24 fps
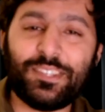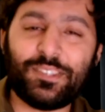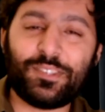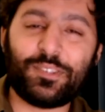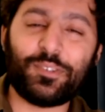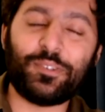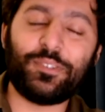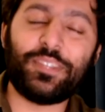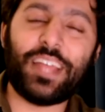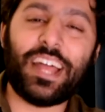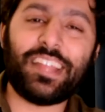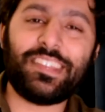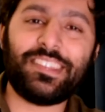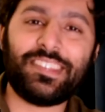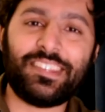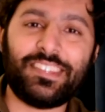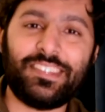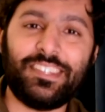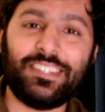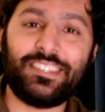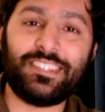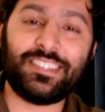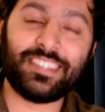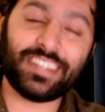So that's
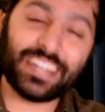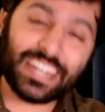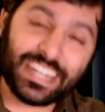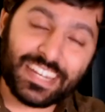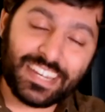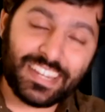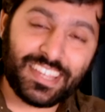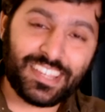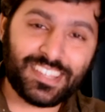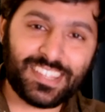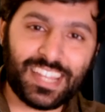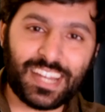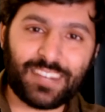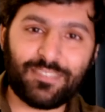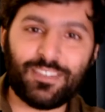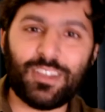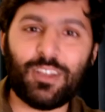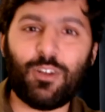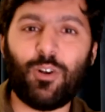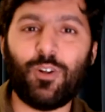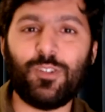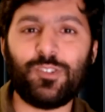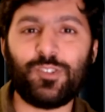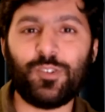the three trees that we
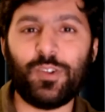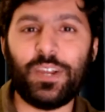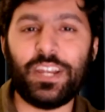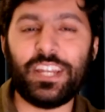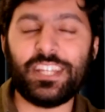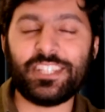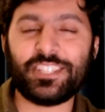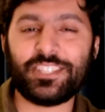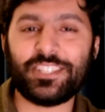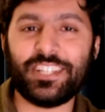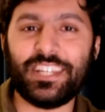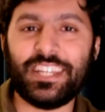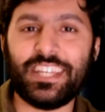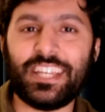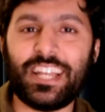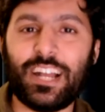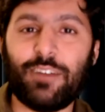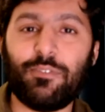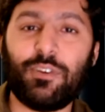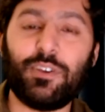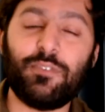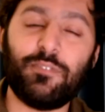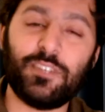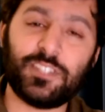also additionally
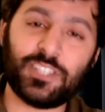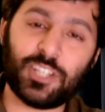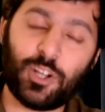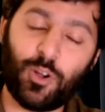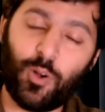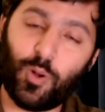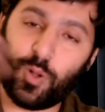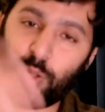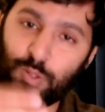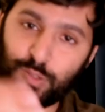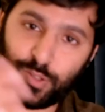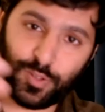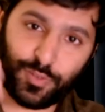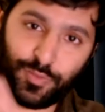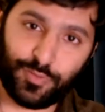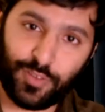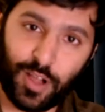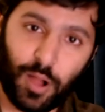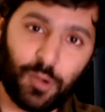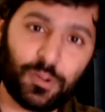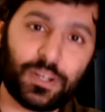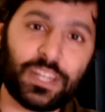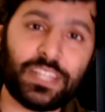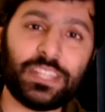covered, which are also
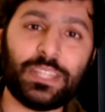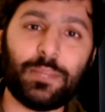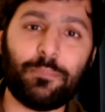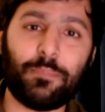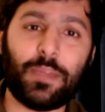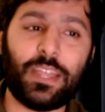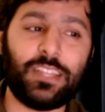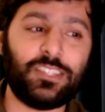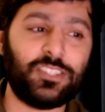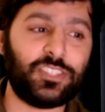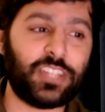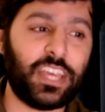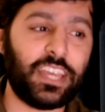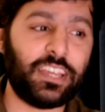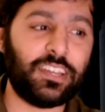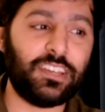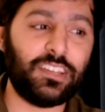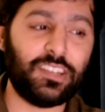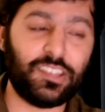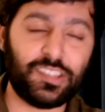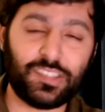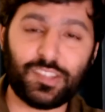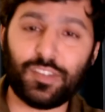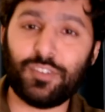found in the Pench Tiger
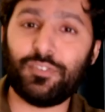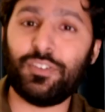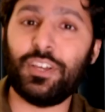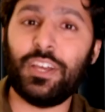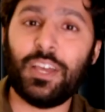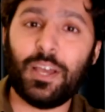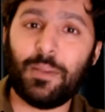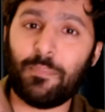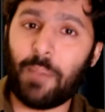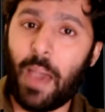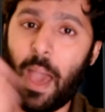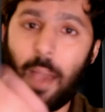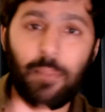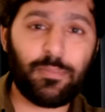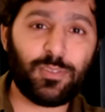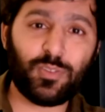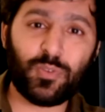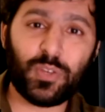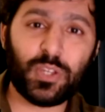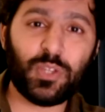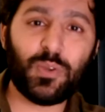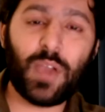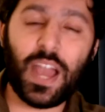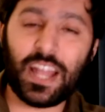Reserve. Perhaps
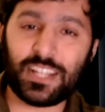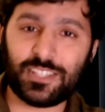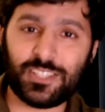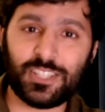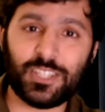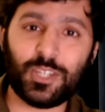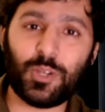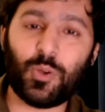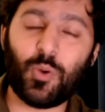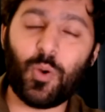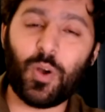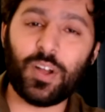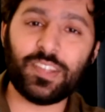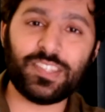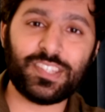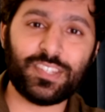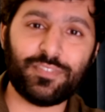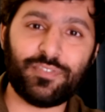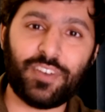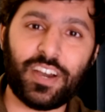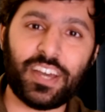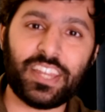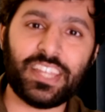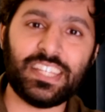when you actually go on
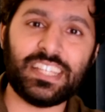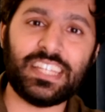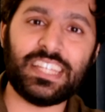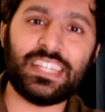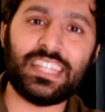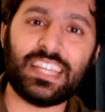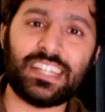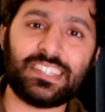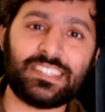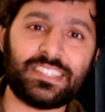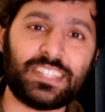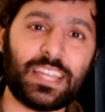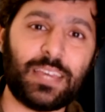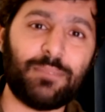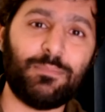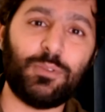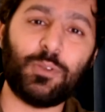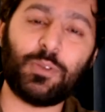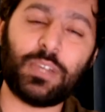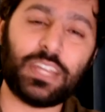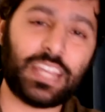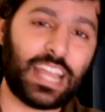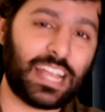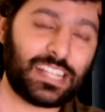safari the next time,
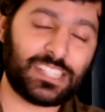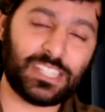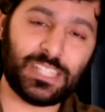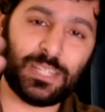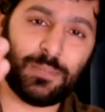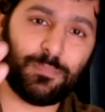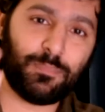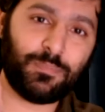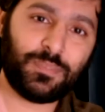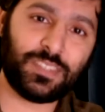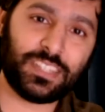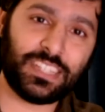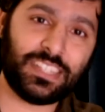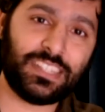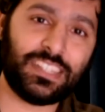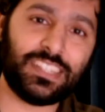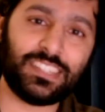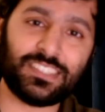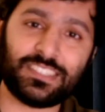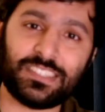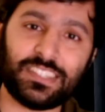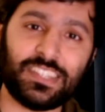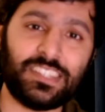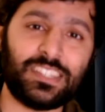you can actually see
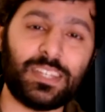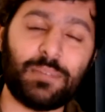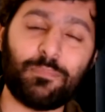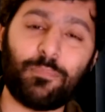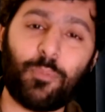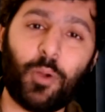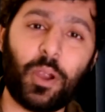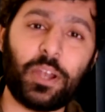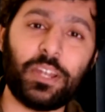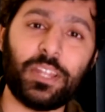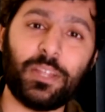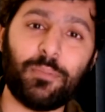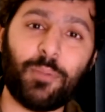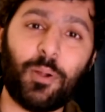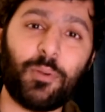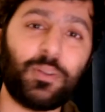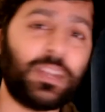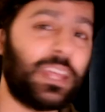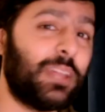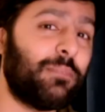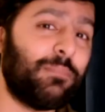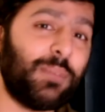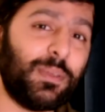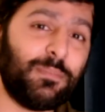these trees and point them out
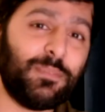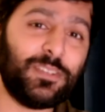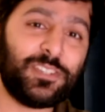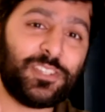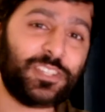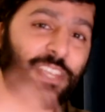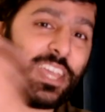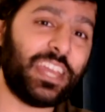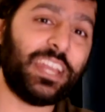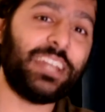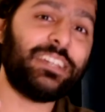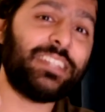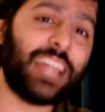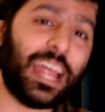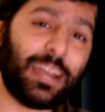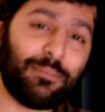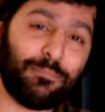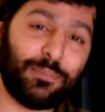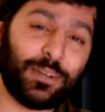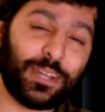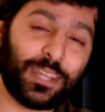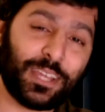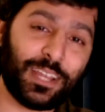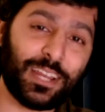and maybe share that
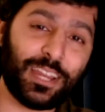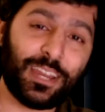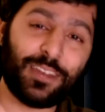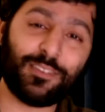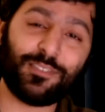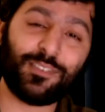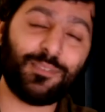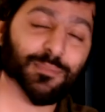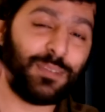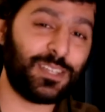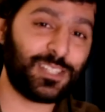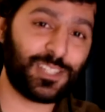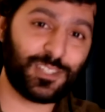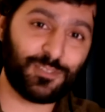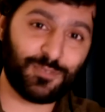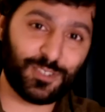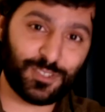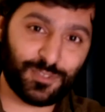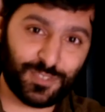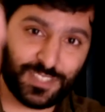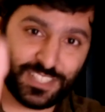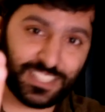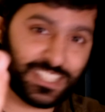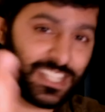particular information
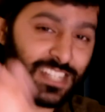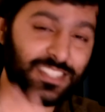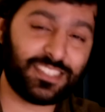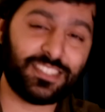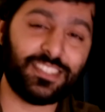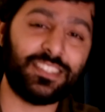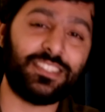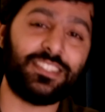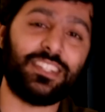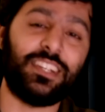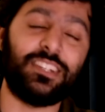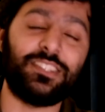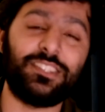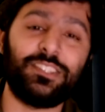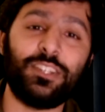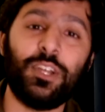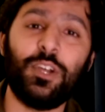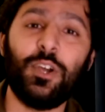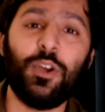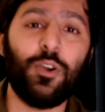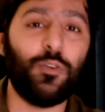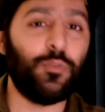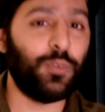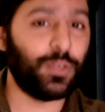which we just discussed
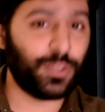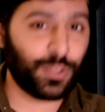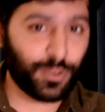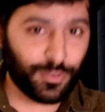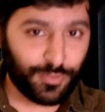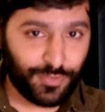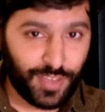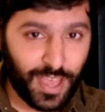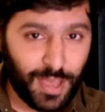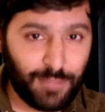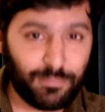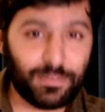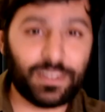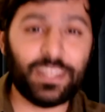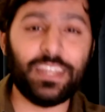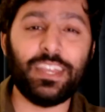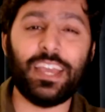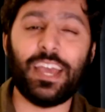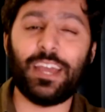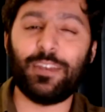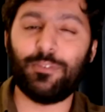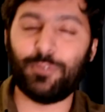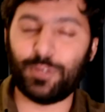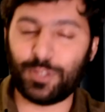with your family
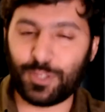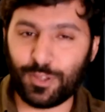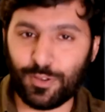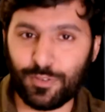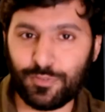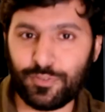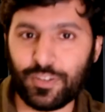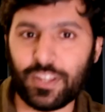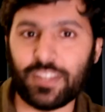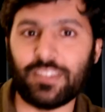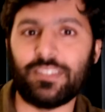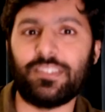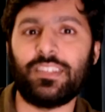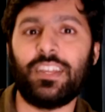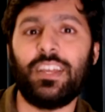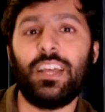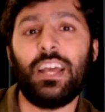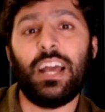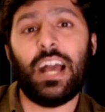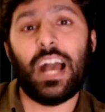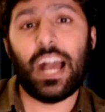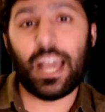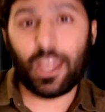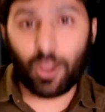and with your friends.
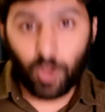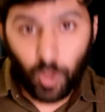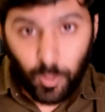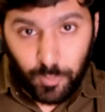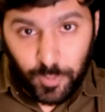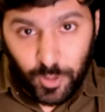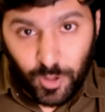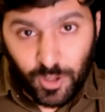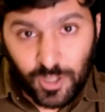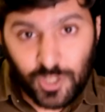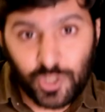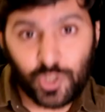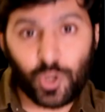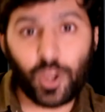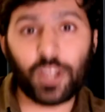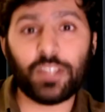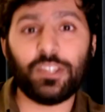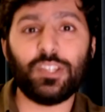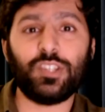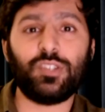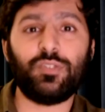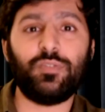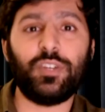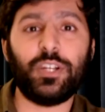I hope you enjoyed
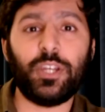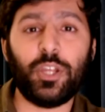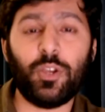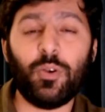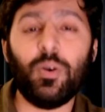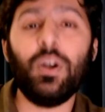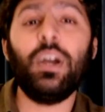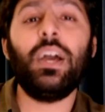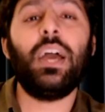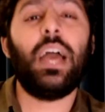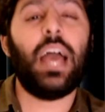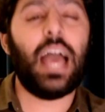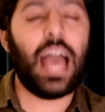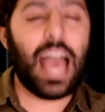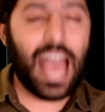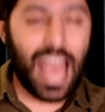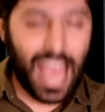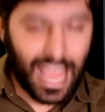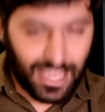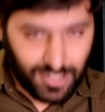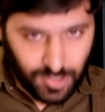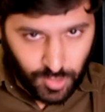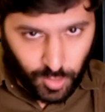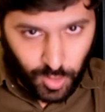this video.
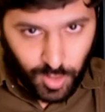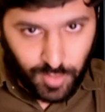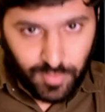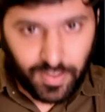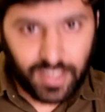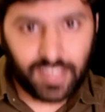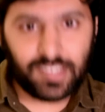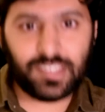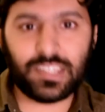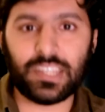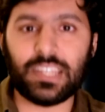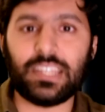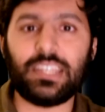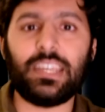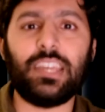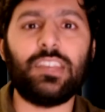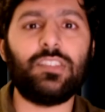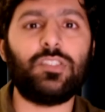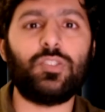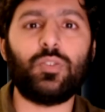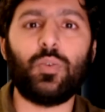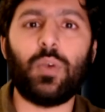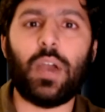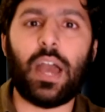As always, in
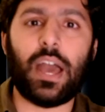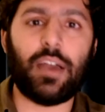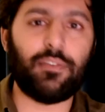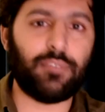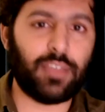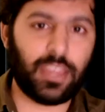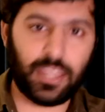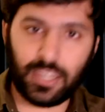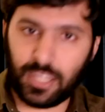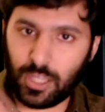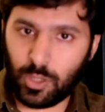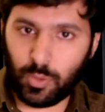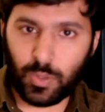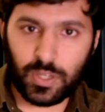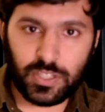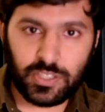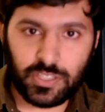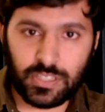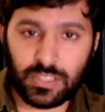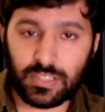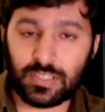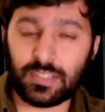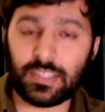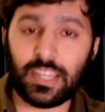case you have any
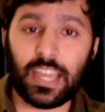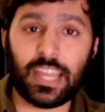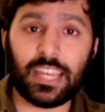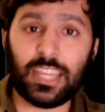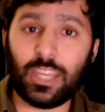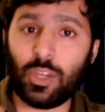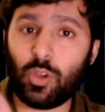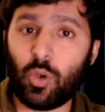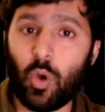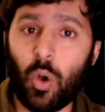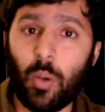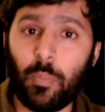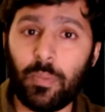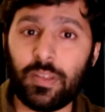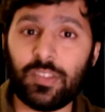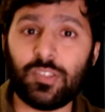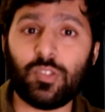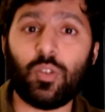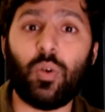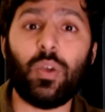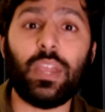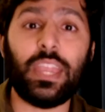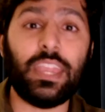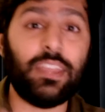questions, any
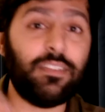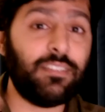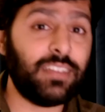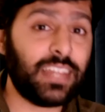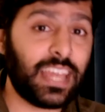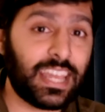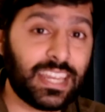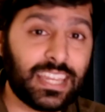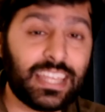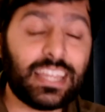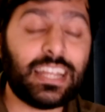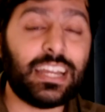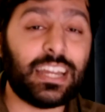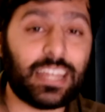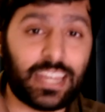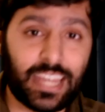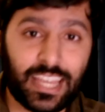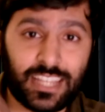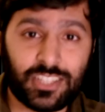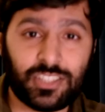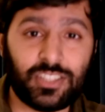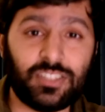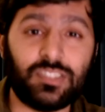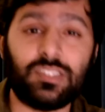comments, or even any
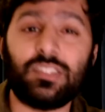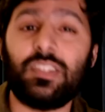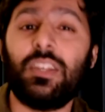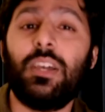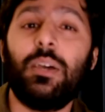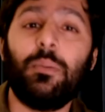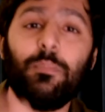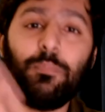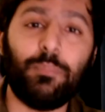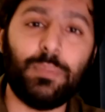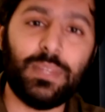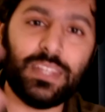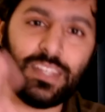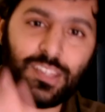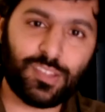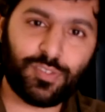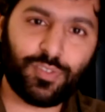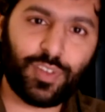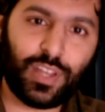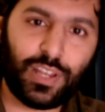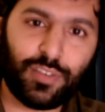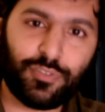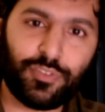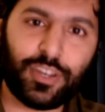corrections, please
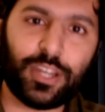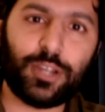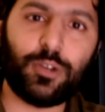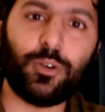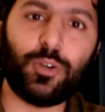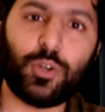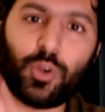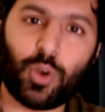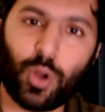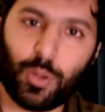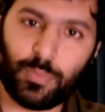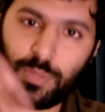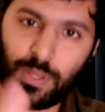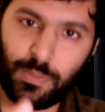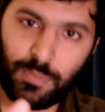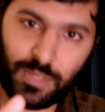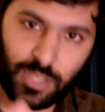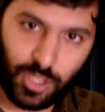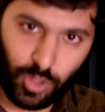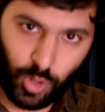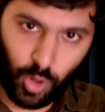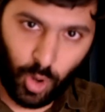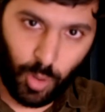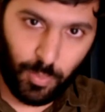feel free to drop them
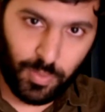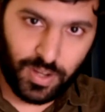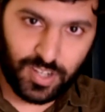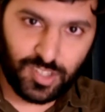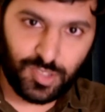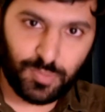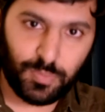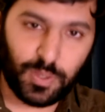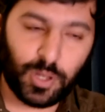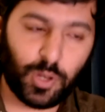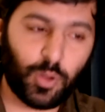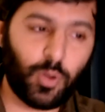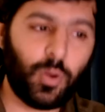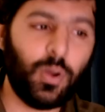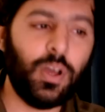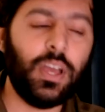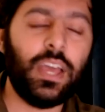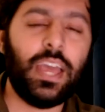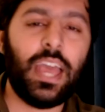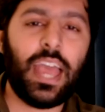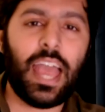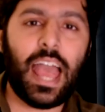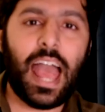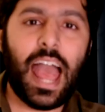in the comments below.
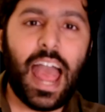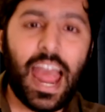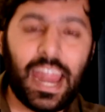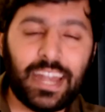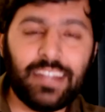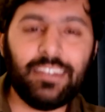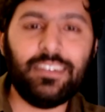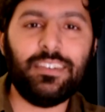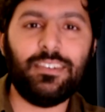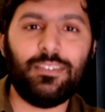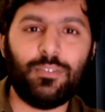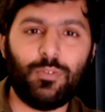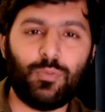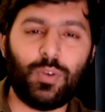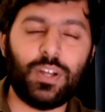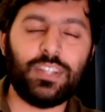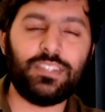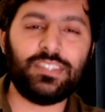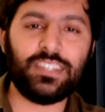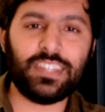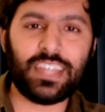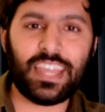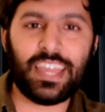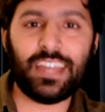And
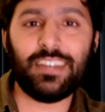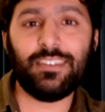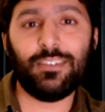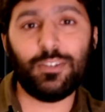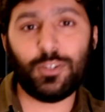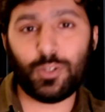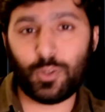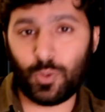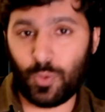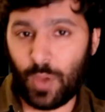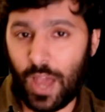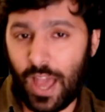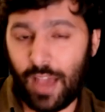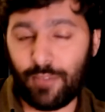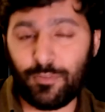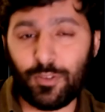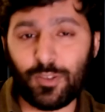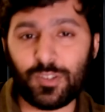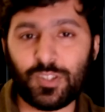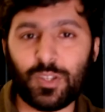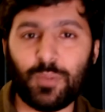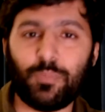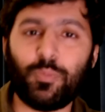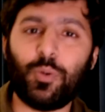once again, to have
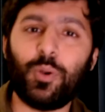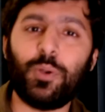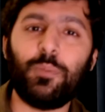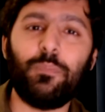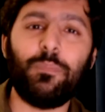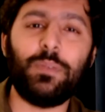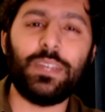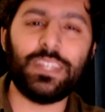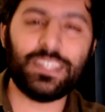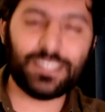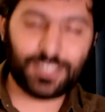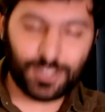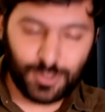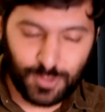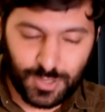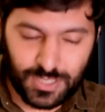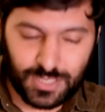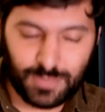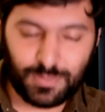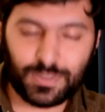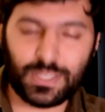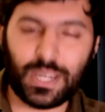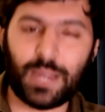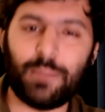your support, please do
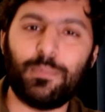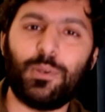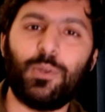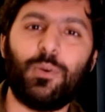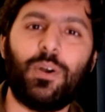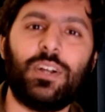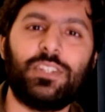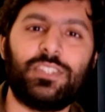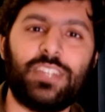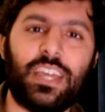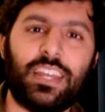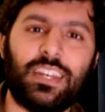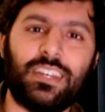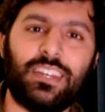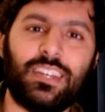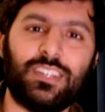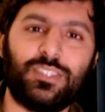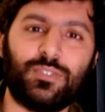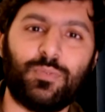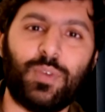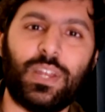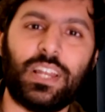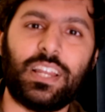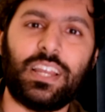subscribe to our channel
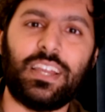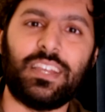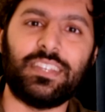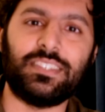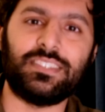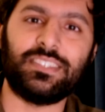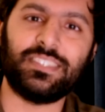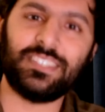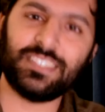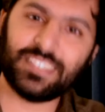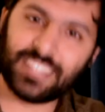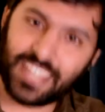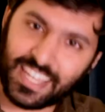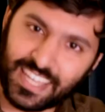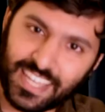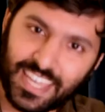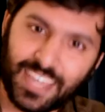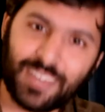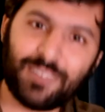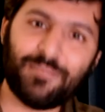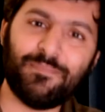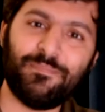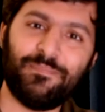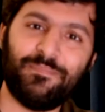as well, guys. Take
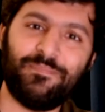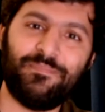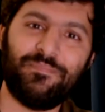care.